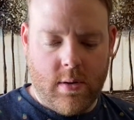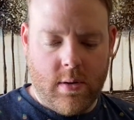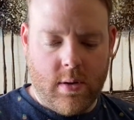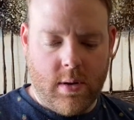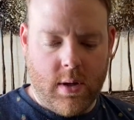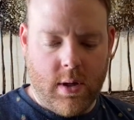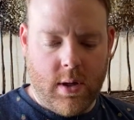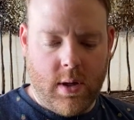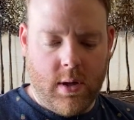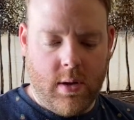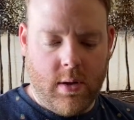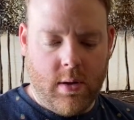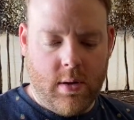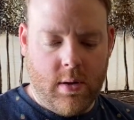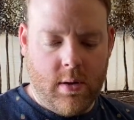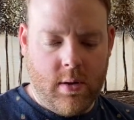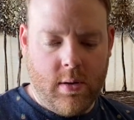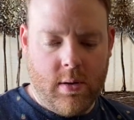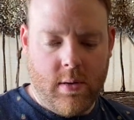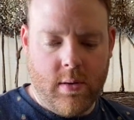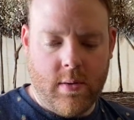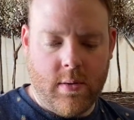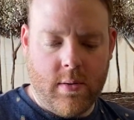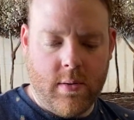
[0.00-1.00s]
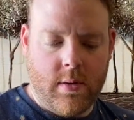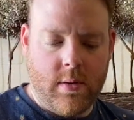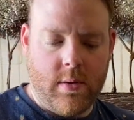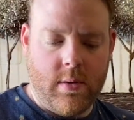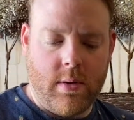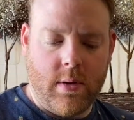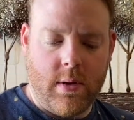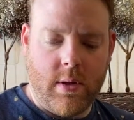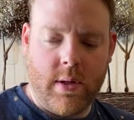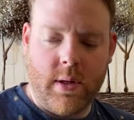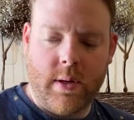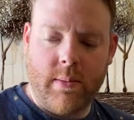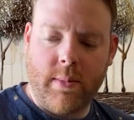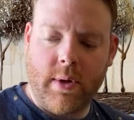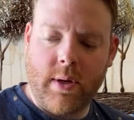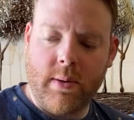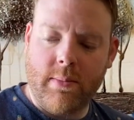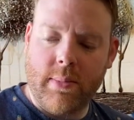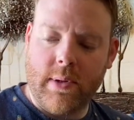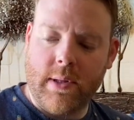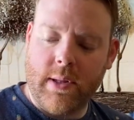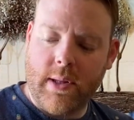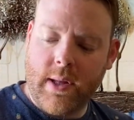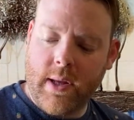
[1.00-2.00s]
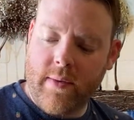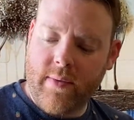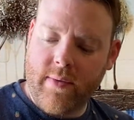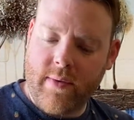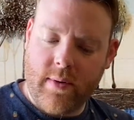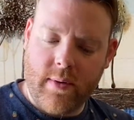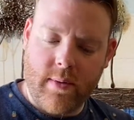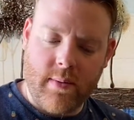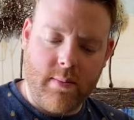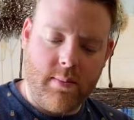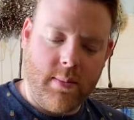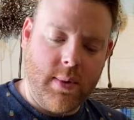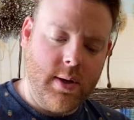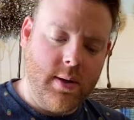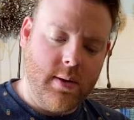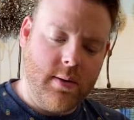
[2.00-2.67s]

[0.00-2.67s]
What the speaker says: here, and I'm going to place him